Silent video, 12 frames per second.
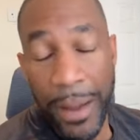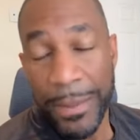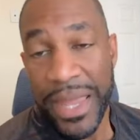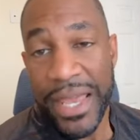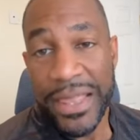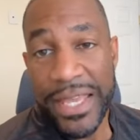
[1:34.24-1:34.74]

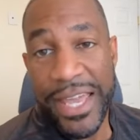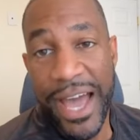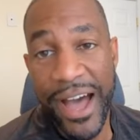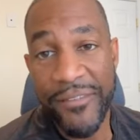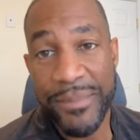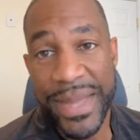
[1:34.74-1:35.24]
um,
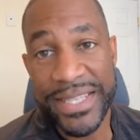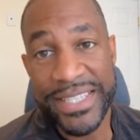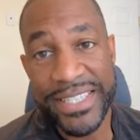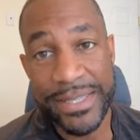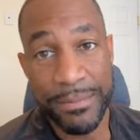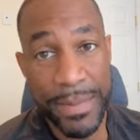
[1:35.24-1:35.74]
lately I've
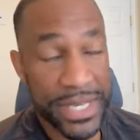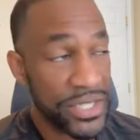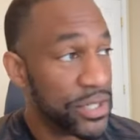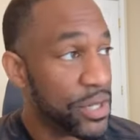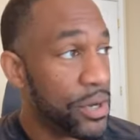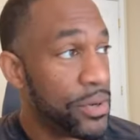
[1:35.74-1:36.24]
been to
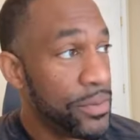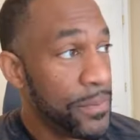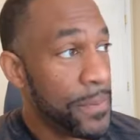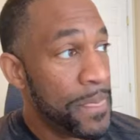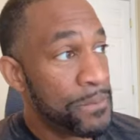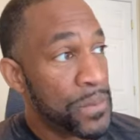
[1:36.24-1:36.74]

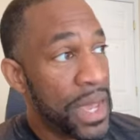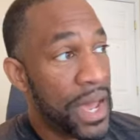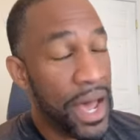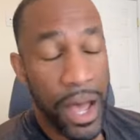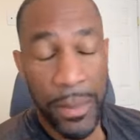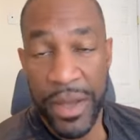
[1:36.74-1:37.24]
Mexico.
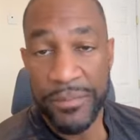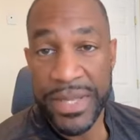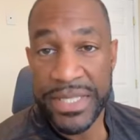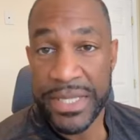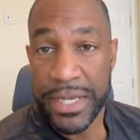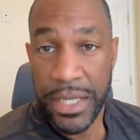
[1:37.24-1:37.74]
Um, I've
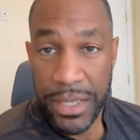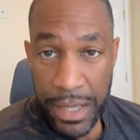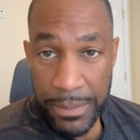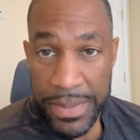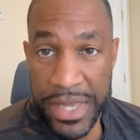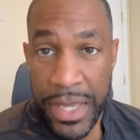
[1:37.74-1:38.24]
been to
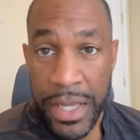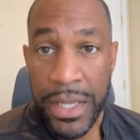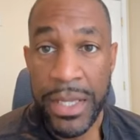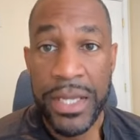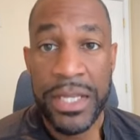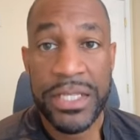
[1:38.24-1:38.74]

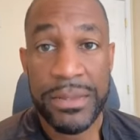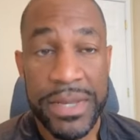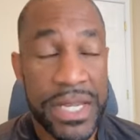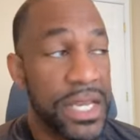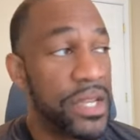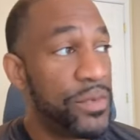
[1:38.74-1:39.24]
Colombia,
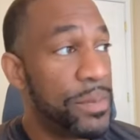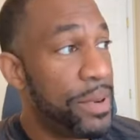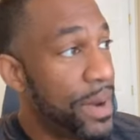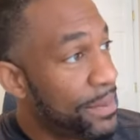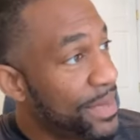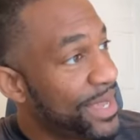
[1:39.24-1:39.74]
Dominican
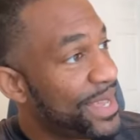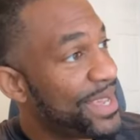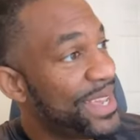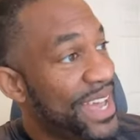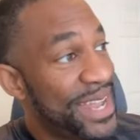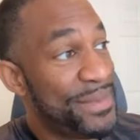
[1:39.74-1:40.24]

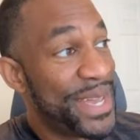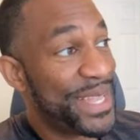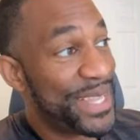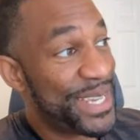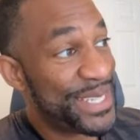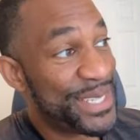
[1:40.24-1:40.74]
Republic. I had to
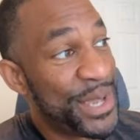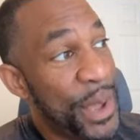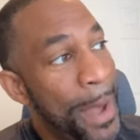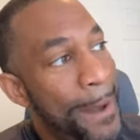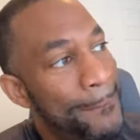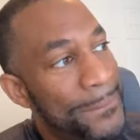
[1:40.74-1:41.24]
make a
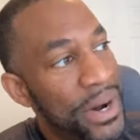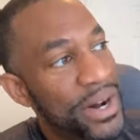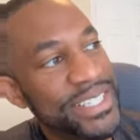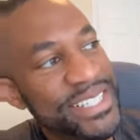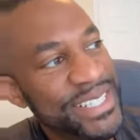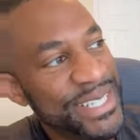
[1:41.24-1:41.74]
list.
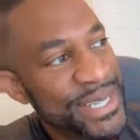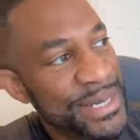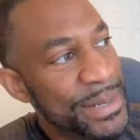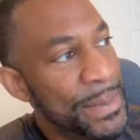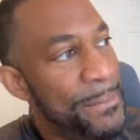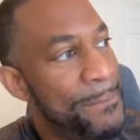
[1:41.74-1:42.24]

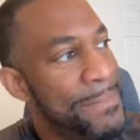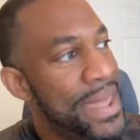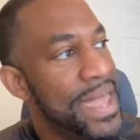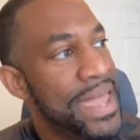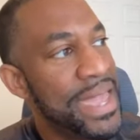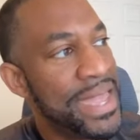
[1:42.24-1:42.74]
Boston,
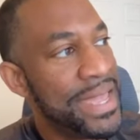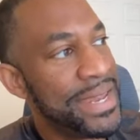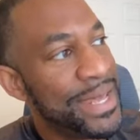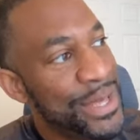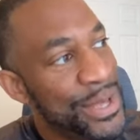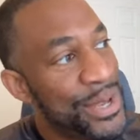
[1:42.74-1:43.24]

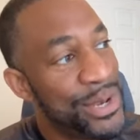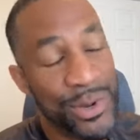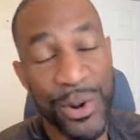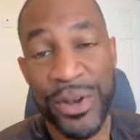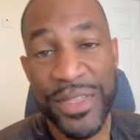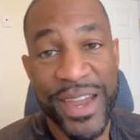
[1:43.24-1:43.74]
Maine,
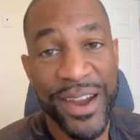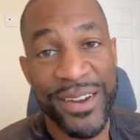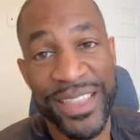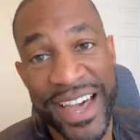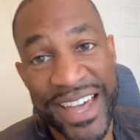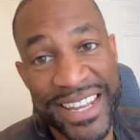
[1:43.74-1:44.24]
North
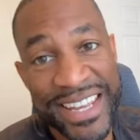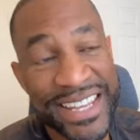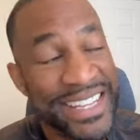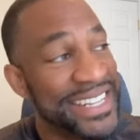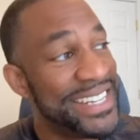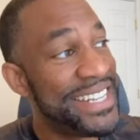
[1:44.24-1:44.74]

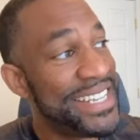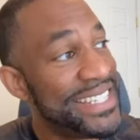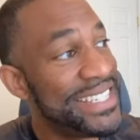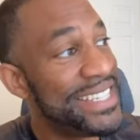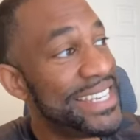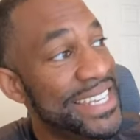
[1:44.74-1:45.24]
Carolina,
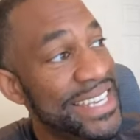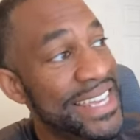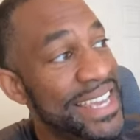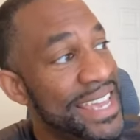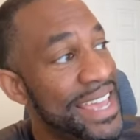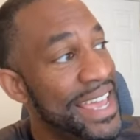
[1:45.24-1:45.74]
D
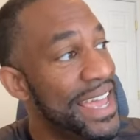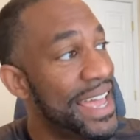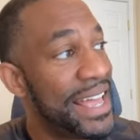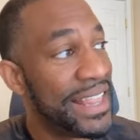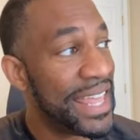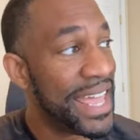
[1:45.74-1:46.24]
C,
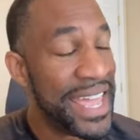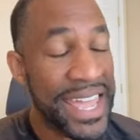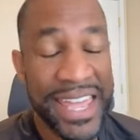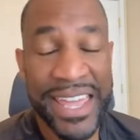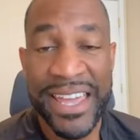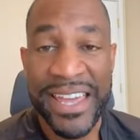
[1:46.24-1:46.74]
L
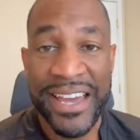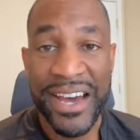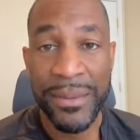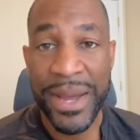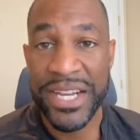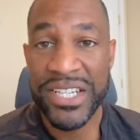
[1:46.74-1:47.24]
A.
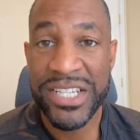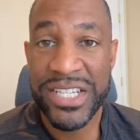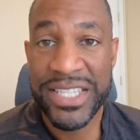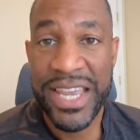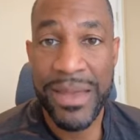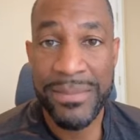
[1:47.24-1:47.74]
Um, I actually
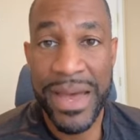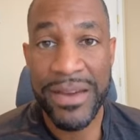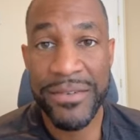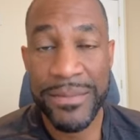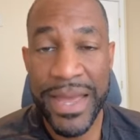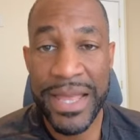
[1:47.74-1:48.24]
just came
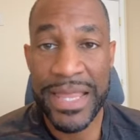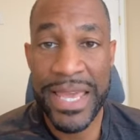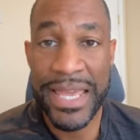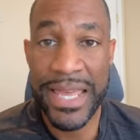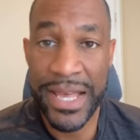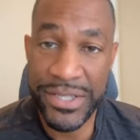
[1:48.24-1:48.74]
back from L
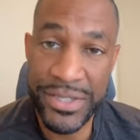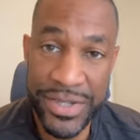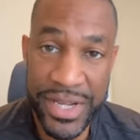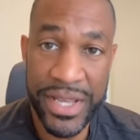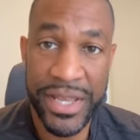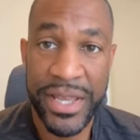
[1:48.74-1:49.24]
A
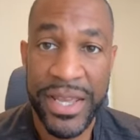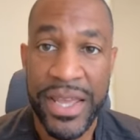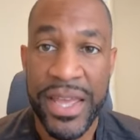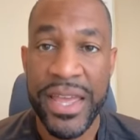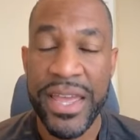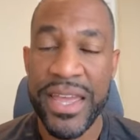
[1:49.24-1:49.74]
yesterday
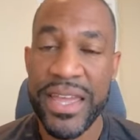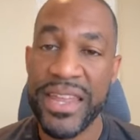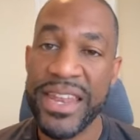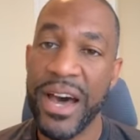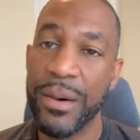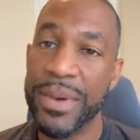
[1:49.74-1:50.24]

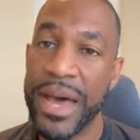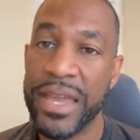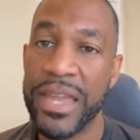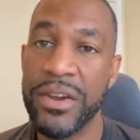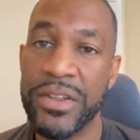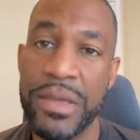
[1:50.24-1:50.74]
and now
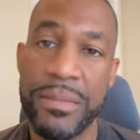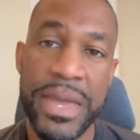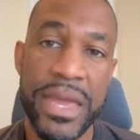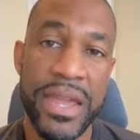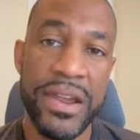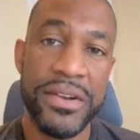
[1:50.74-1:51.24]
back here in the
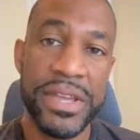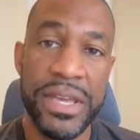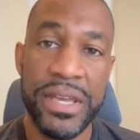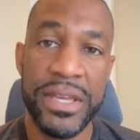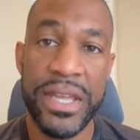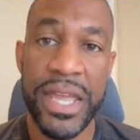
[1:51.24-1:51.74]
Bay
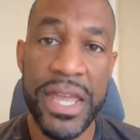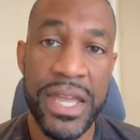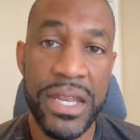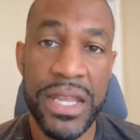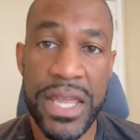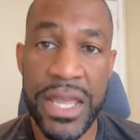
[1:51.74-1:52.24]
Area.
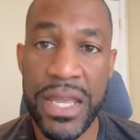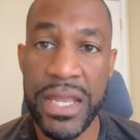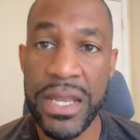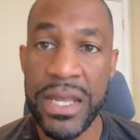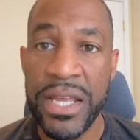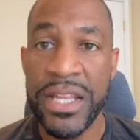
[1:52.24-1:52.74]
And
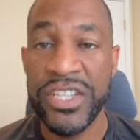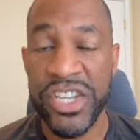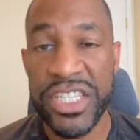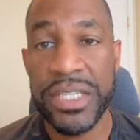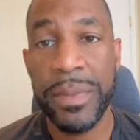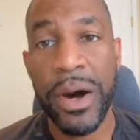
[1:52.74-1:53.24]
in
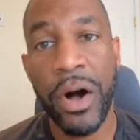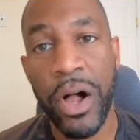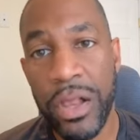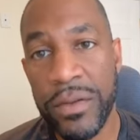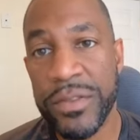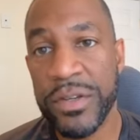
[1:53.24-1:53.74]
just about
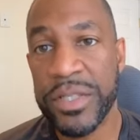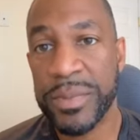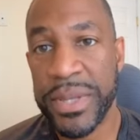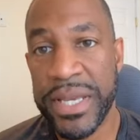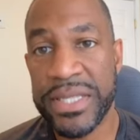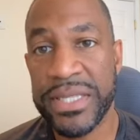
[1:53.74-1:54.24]
all of those
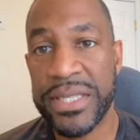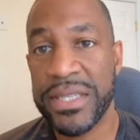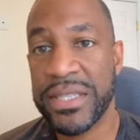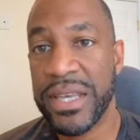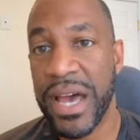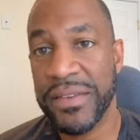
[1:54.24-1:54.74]

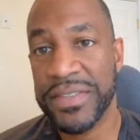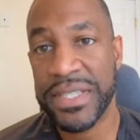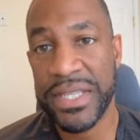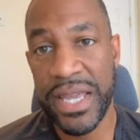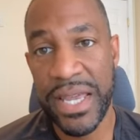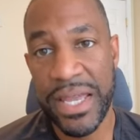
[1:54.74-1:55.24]
places, I've
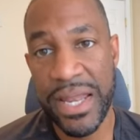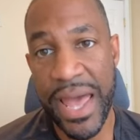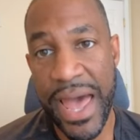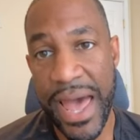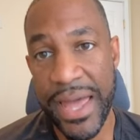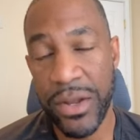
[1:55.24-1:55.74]
stayed
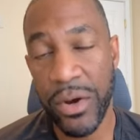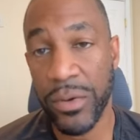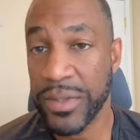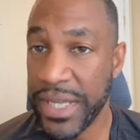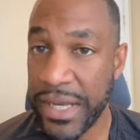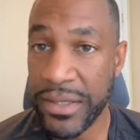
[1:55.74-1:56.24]
at
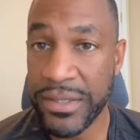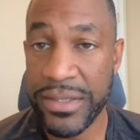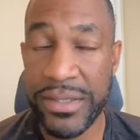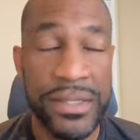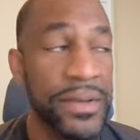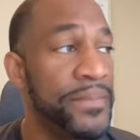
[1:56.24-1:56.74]

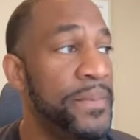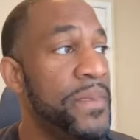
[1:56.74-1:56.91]
hotels.